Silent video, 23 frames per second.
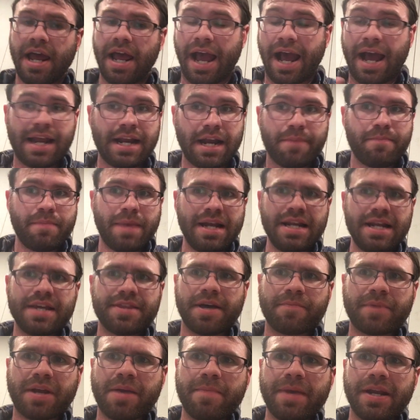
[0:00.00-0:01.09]
And many of
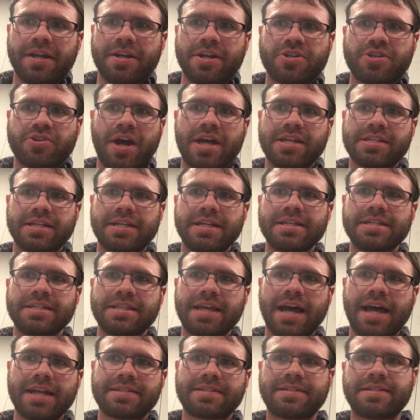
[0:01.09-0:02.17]
them committed atrocities
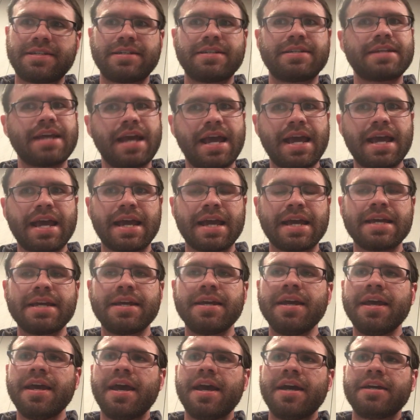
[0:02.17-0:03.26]
that today,
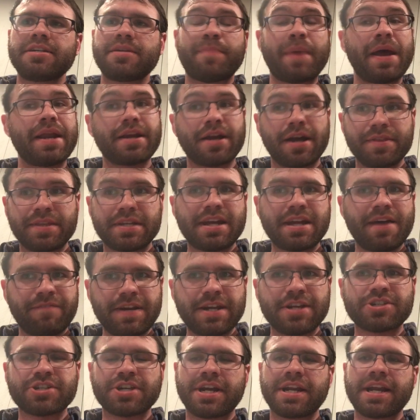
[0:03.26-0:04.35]
depending on the definition